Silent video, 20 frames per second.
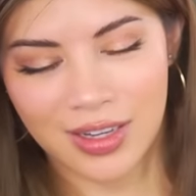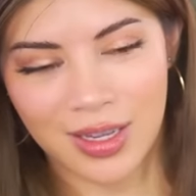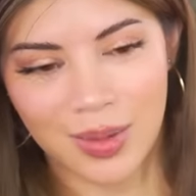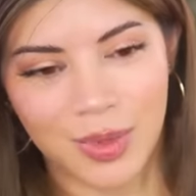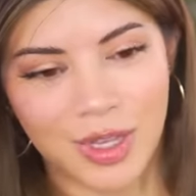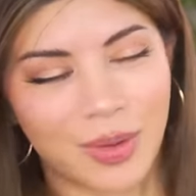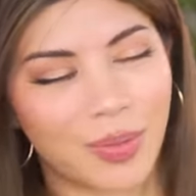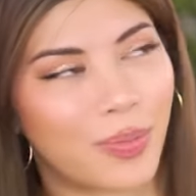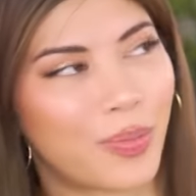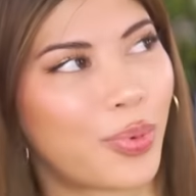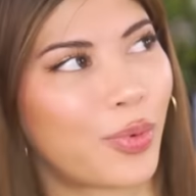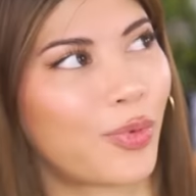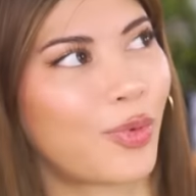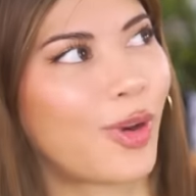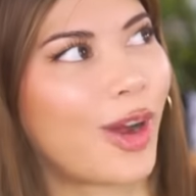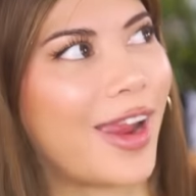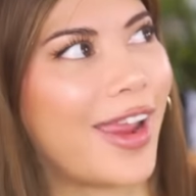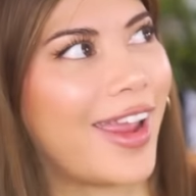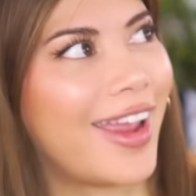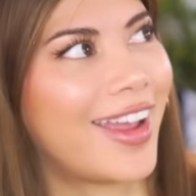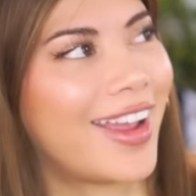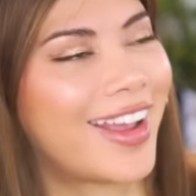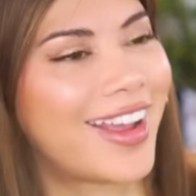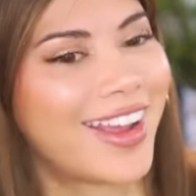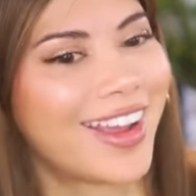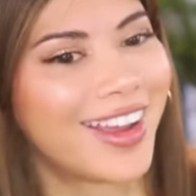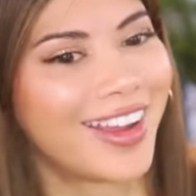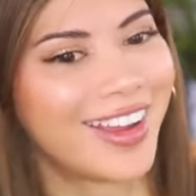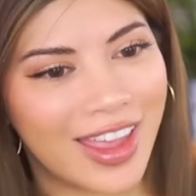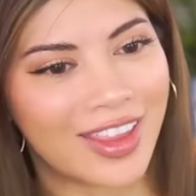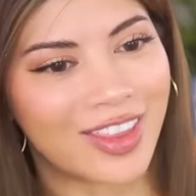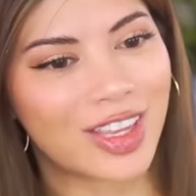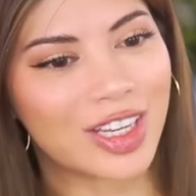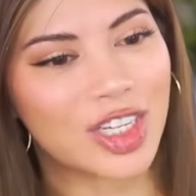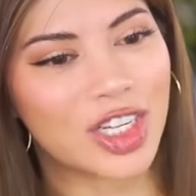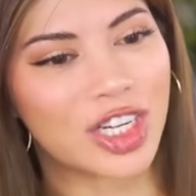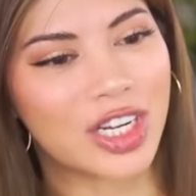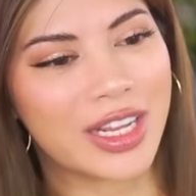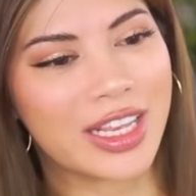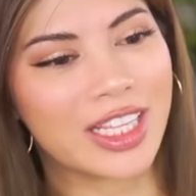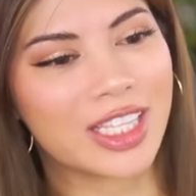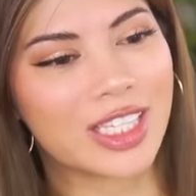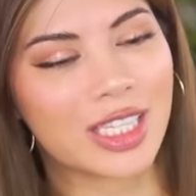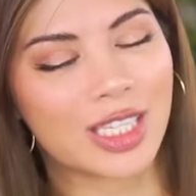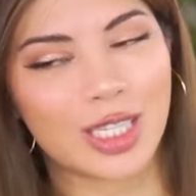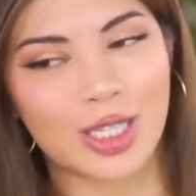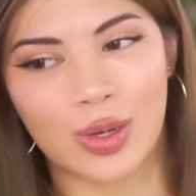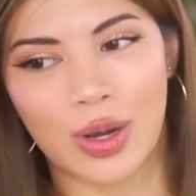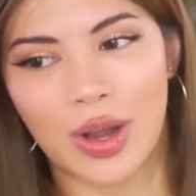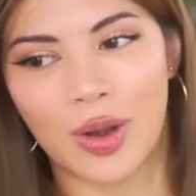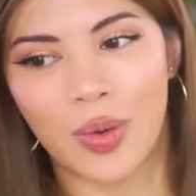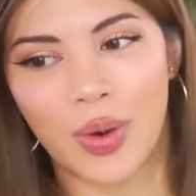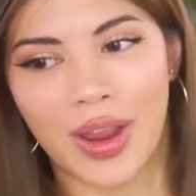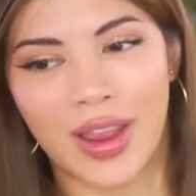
give me a break. And like she eats it straight